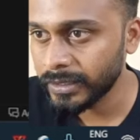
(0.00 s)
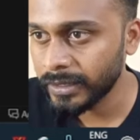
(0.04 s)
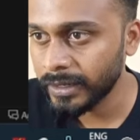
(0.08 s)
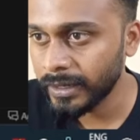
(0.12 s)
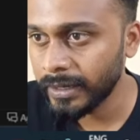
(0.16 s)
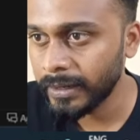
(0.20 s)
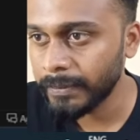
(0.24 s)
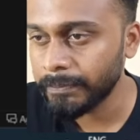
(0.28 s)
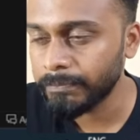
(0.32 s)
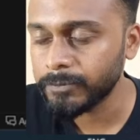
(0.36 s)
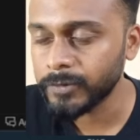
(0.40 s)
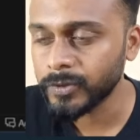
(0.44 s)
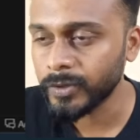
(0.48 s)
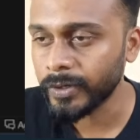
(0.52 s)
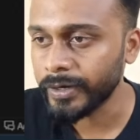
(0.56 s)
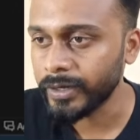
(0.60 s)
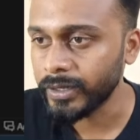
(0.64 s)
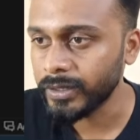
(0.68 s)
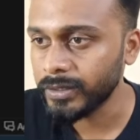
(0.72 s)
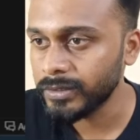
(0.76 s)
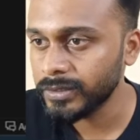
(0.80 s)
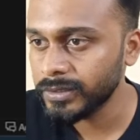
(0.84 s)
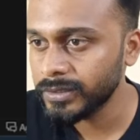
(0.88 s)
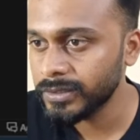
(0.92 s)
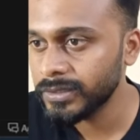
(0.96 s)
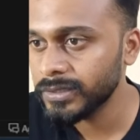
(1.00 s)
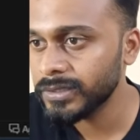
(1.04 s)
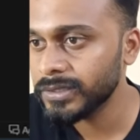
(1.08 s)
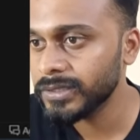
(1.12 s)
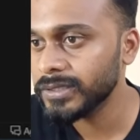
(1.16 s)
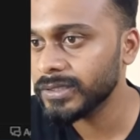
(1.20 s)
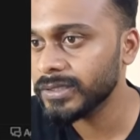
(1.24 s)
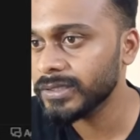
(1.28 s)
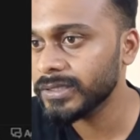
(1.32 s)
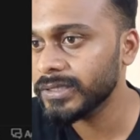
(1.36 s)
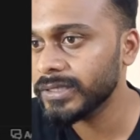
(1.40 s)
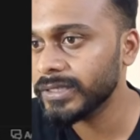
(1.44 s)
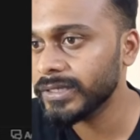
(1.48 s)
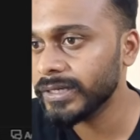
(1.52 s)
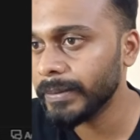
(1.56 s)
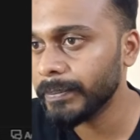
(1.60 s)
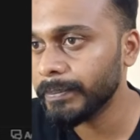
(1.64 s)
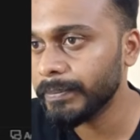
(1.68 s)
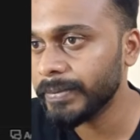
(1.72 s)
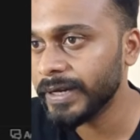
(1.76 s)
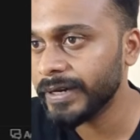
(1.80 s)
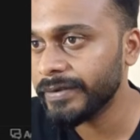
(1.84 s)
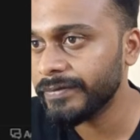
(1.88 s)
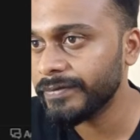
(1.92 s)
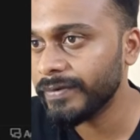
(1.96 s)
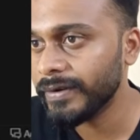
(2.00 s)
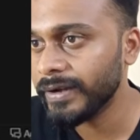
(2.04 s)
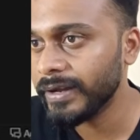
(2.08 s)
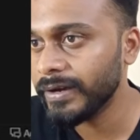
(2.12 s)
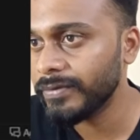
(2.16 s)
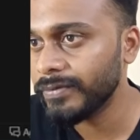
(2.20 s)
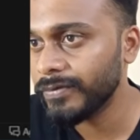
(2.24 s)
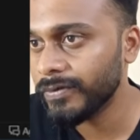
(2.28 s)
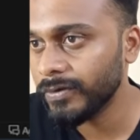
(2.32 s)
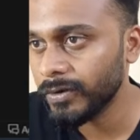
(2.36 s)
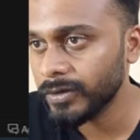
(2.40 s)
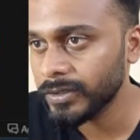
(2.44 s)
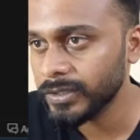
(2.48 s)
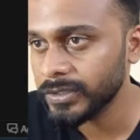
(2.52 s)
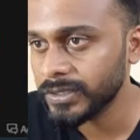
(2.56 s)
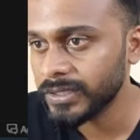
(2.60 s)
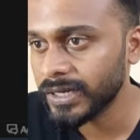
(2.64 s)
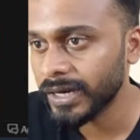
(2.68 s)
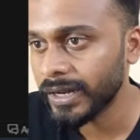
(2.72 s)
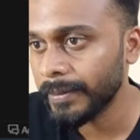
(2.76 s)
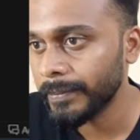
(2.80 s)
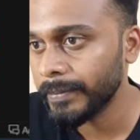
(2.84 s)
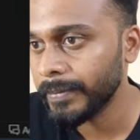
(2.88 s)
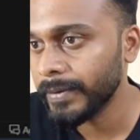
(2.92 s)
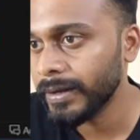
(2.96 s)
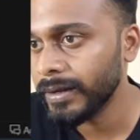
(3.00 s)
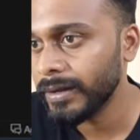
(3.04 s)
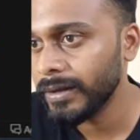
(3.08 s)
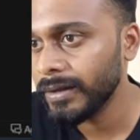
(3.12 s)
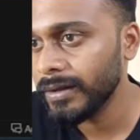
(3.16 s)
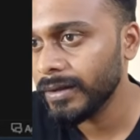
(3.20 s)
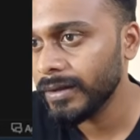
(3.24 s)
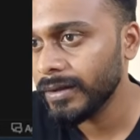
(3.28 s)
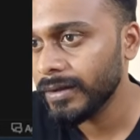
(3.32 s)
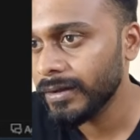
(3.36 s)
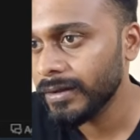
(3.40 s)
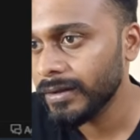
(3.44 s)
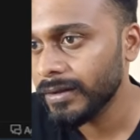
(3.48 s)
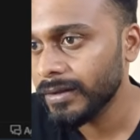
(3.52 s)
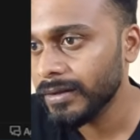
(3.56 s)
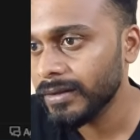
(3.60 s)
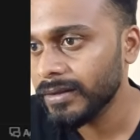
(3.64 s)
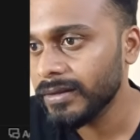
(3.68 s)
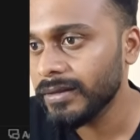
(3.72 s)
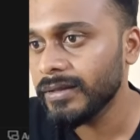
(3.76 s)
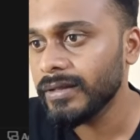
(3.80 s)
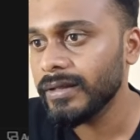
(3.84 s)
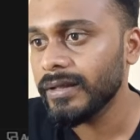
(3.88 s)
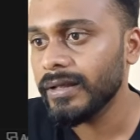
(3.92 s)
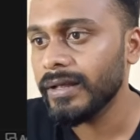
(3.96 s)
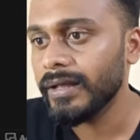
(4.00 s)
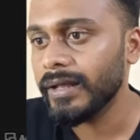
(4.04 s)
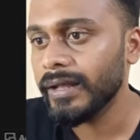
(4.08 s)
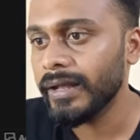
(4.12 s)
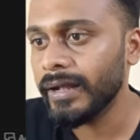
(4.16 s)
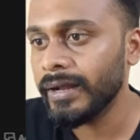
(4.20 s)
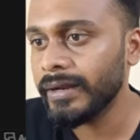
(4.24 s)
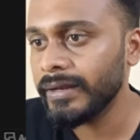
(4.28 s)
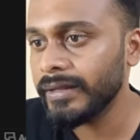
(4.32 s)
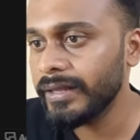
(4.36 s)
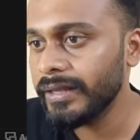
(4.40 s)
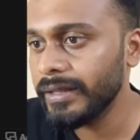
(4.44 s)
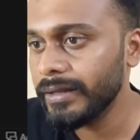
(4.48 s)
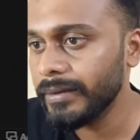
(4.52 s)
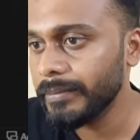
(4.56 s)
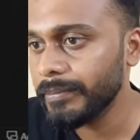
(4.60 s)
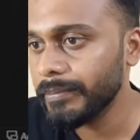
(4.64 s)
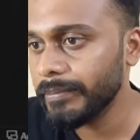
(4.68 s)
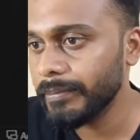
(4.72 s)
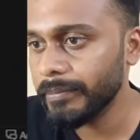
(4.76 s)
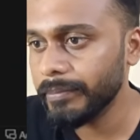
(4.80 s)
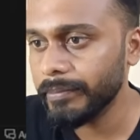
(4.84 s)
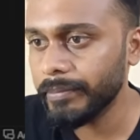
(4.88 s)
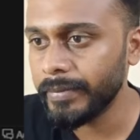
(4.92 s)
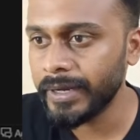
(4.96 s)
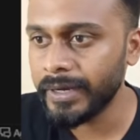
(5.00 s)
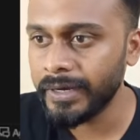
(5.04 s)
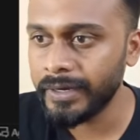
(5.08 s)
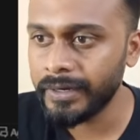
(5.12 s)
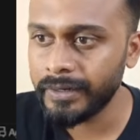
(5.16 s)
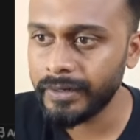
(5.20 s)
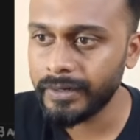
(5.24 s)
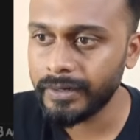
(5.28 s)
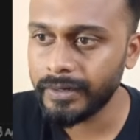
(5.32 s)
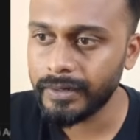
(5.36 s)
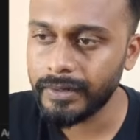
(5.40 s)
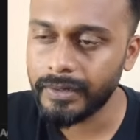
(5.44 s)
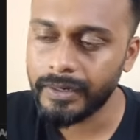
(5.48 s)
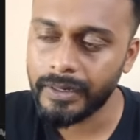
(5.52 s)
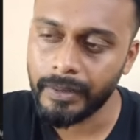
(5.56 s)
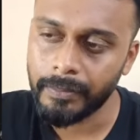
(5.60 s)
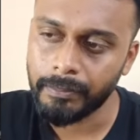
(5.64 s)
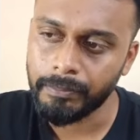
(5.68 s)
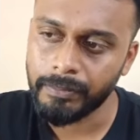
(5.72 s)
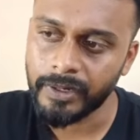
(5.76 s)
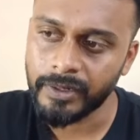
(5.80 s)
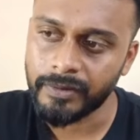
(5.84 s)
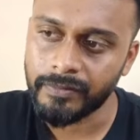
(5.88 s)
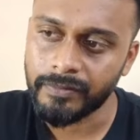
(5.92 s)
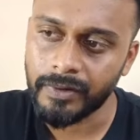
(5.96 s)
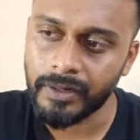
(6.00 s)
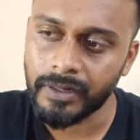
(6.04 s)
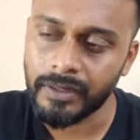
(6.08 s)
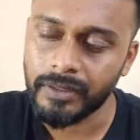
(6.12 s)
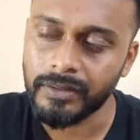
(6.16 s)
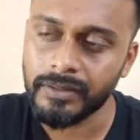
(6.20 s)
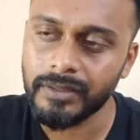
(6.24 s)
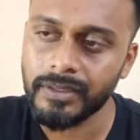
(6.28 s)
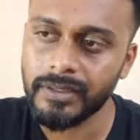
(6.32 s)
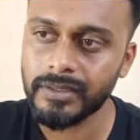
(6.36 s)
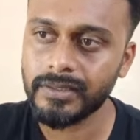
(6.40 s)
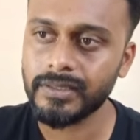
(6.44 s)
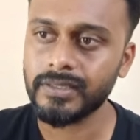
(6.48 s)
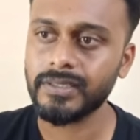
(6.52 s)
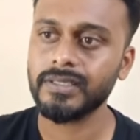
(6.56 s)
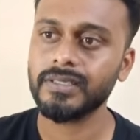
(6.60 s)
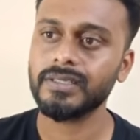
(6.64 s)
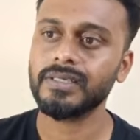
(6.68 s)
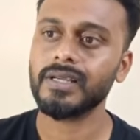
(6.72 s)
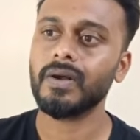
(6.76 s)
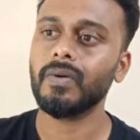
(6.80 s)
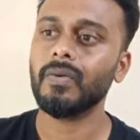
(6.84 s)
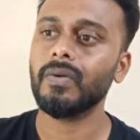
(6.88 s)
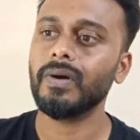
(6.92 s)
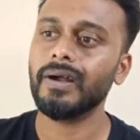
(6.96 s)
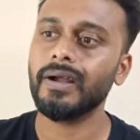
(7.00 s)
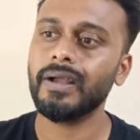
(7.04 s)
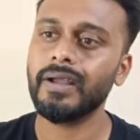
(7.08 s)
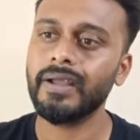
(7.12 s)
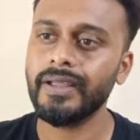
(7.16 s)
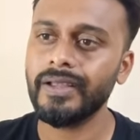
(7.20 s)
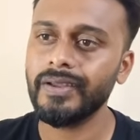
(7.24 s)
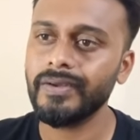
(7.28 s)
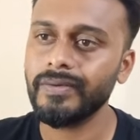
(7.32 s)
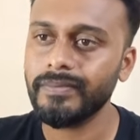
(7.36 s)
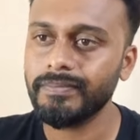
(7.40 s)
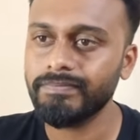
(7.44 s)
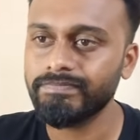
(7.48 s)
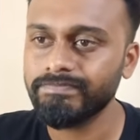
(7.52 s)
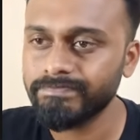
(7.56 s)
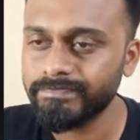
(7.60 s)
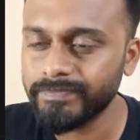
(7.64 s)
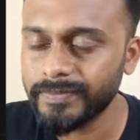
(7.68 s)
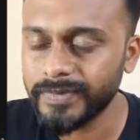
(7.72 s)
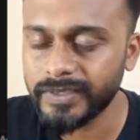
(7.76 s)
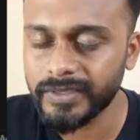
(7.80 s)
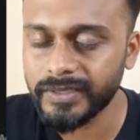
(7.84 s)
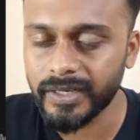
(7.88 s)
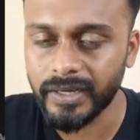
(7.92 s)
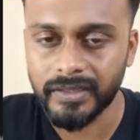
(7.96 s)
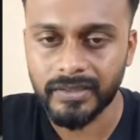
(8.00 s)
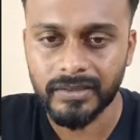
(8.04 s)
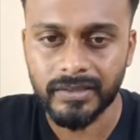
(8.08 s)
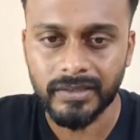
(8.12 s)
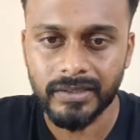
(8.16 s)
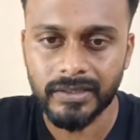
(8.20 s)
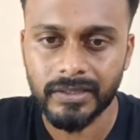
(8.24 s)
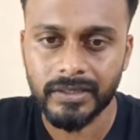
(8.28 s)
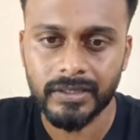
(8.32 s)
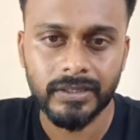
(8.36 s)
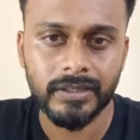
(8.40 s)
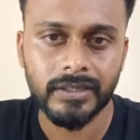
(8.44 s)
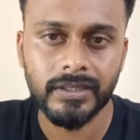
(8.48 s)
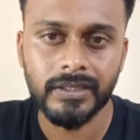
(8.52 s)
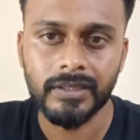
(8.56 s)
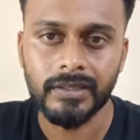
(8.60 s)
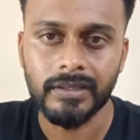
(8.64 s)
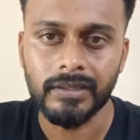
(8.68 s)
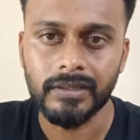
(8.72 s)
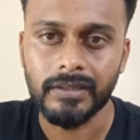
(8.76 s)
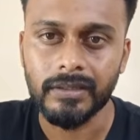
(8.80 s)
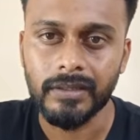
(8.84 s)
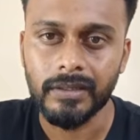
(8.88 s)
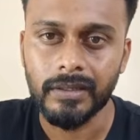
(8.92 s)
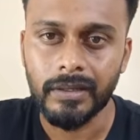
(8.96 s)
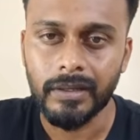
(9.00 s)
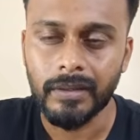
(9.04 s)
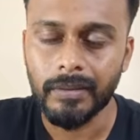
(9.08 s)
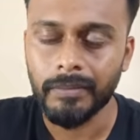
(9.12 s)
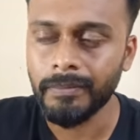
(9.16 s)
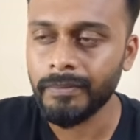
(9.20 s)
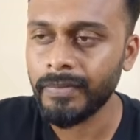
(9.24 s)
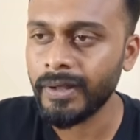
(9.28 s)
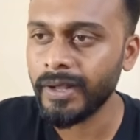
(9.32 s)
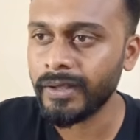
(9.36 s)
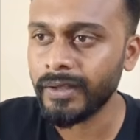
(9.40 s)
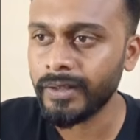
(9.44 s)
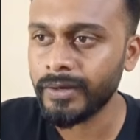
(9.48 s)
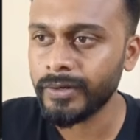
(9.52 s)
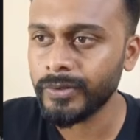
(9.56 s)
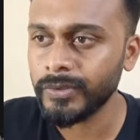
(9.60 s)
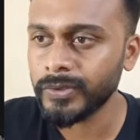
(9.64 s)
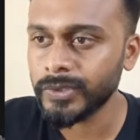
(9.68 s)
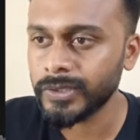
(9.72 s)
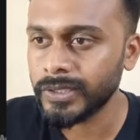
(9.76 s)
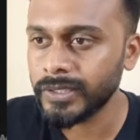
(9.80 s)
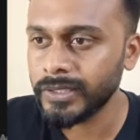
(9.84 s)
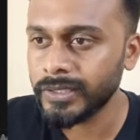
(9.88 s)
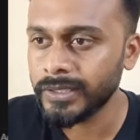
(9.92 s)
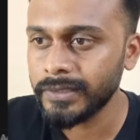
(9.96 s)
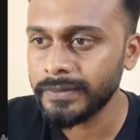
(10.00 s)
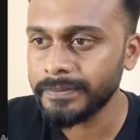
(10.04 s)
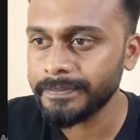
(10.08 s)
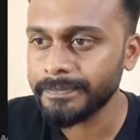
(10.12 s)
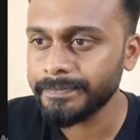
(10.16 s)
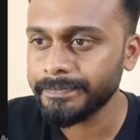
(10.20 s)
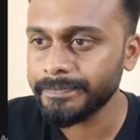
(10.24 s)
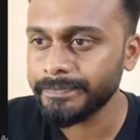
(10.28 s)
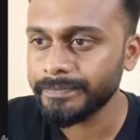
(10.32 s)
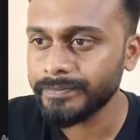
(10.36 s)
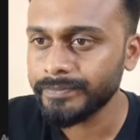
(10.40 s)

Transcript: is a sorry. This is the template file for this lambda and the main template file. This is how I structure the backend usually.